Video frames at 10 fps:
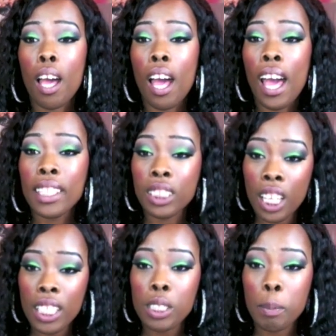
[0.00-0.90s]
I
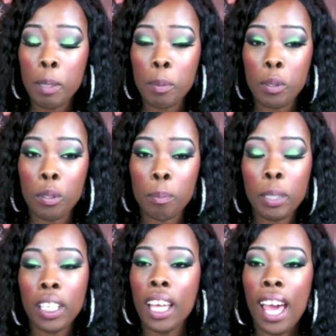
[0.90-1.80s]
touched people,
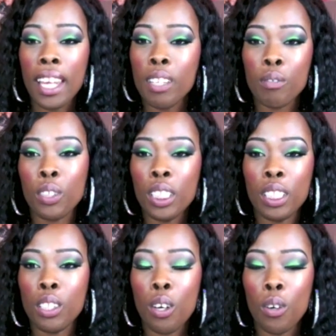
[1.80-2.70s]
but I didn't
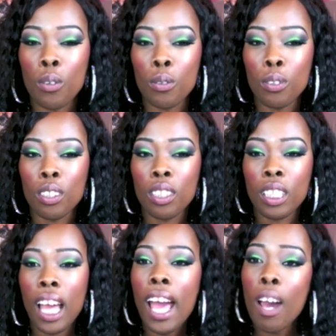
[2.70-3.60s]
really know
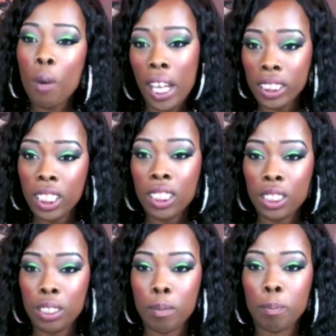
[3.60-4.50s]
how I
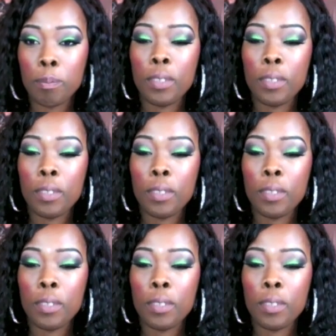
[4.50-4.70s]
touched them.